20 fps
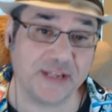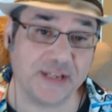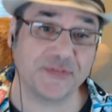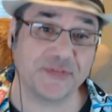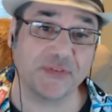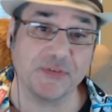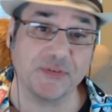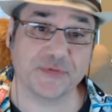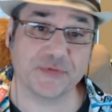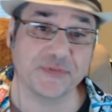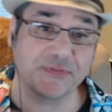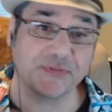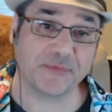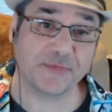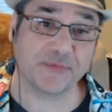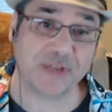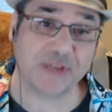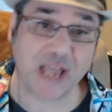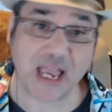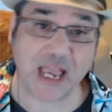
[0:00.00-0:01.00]
So there's some
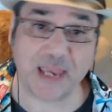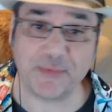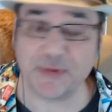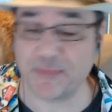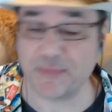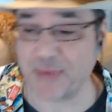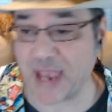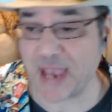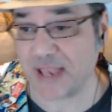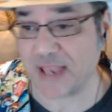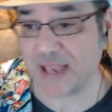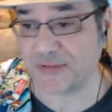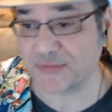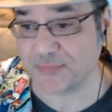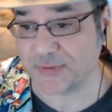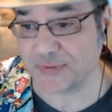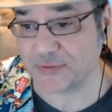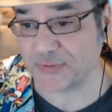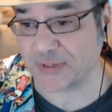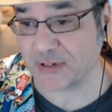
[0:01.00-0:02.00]
time had passed
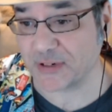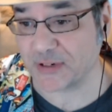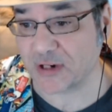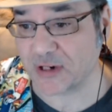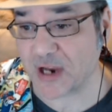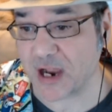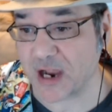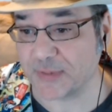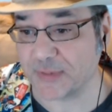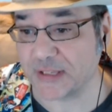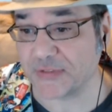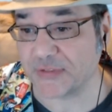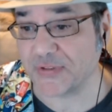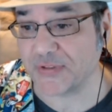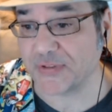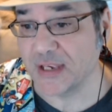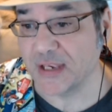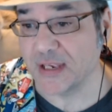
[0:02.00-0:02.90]
between our comments.